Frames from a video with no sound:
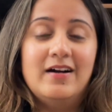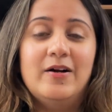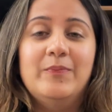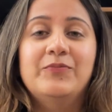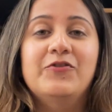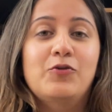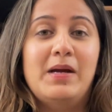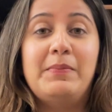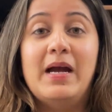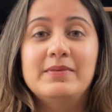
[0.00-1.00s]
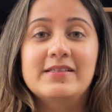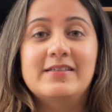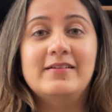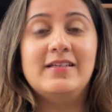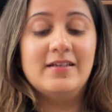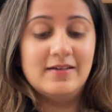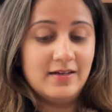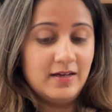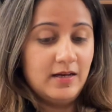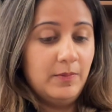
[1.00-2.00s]
um, for my Bible study.
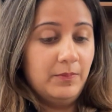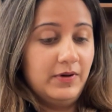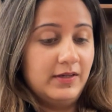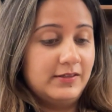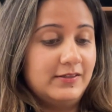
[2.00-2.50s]
But